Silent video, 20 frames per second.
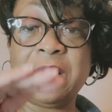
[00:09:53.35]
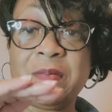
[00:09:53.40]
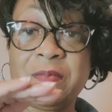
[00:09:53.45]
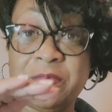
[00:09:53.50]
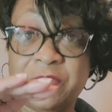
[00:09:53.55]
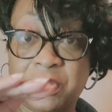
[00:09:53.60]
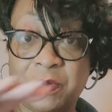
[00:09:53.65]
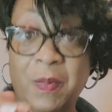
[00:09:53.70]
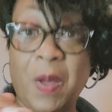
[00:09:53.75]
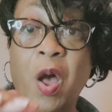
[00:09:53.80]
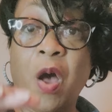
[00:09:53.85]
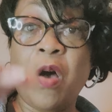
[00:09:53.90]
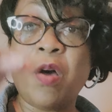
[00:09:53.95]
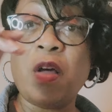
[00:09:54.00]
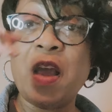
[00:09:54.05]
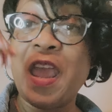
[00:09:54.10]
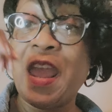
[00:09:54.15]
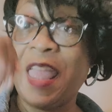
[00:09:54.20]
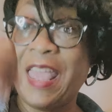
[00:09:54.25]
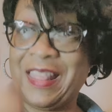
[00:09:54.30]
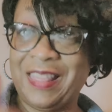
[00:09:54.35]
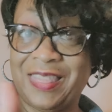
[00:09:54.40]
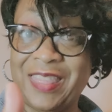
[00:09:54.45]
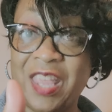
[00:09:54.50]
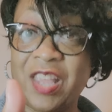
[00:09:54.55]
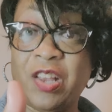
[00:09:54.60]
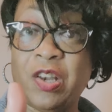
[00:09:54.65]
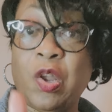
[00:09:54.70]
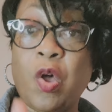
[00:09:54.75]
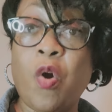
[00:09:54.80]
Small.
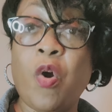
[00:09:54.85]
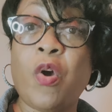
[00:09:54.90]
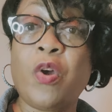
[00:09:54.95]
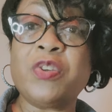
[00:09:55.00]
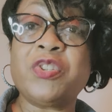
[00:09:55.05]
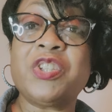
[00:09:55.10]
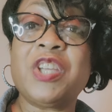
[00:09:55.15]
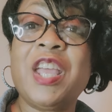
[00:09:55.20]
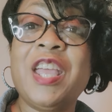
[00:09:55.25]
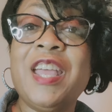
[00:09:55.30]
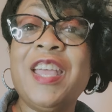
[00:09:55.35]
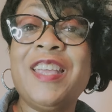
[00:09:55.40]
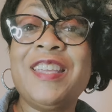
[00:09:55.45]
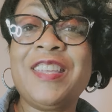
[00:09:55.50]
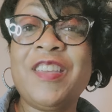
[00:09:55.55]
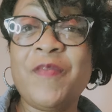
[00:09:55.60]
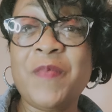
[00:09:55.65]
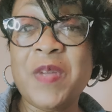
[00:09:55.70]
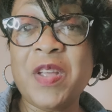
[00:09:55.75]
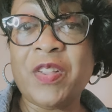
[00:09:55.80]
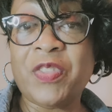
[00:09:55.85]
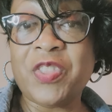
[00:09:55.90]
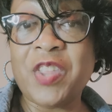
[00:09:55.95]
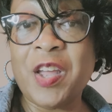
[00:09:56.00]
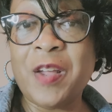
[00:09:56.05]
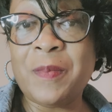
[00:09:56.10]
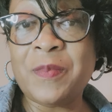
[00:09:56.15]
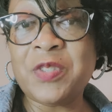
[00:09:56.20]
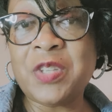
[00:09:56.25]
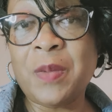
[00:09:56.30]
Think large. Give me a
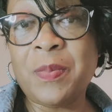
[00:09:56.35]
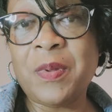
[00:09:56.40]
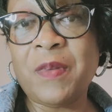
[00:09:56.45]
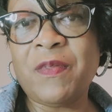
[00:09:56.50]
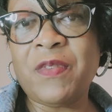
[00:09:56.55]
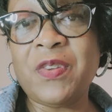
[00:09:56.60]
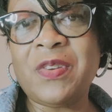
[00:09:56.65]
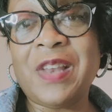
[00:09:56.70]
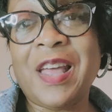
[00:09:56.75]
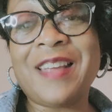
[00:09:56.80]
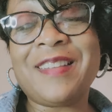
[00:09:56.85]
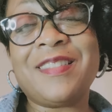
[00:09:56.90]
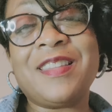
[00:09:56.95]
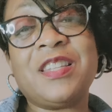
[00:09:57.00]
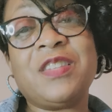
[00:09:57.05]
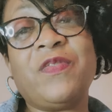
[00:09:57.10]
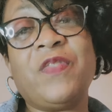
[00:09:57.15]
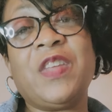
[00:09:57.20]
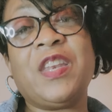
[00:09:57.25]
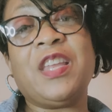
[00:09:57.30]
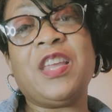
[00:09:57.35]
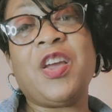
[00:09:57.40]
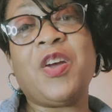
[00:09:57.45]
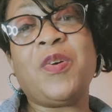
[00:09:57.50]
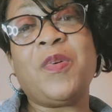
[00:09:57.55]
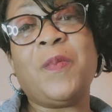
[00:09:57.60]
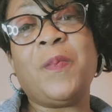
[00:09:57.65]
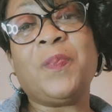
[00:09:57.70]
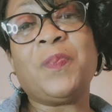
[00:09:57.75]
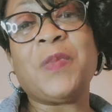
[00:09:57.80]
thumbs up if you like this video.
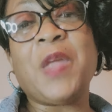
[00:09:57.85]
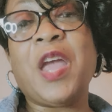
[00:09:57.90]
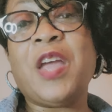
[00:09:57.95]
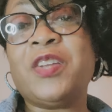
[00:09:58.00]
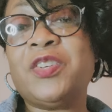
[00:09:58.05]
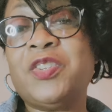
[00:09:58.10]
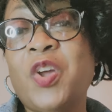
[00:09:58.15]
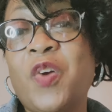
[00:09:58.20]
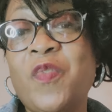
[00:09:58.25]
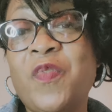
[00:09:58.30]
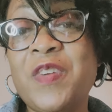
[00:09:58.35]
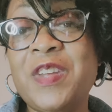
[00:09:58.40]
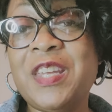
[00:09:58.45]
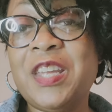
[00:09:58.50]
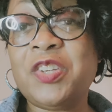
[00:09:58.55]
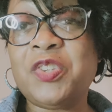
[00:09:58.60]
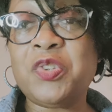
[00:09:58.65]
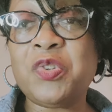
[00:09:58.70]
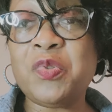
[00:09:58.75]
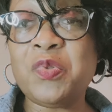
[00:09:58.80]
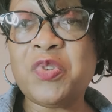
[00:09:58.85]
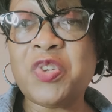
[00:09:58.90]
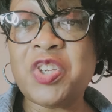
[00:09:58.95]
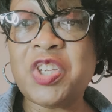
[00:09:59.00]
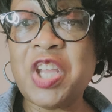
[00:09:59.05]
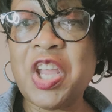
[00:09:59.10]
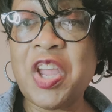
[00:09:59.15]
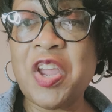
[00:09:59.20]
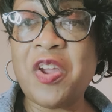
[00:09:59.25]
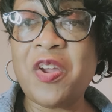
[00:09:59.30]
Don't forget to
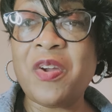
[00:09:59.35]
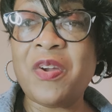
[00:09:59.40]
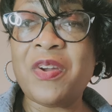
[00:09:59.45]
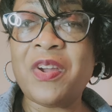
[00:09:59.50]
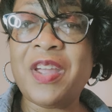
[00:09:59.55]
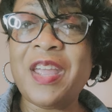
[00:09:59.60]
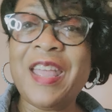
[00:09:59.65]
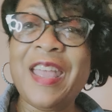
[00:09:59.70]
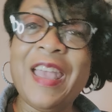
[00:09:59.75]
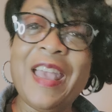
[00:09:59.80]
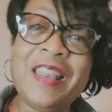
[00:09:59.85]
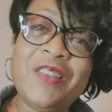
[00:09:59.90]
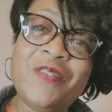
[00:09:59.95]
share. And if I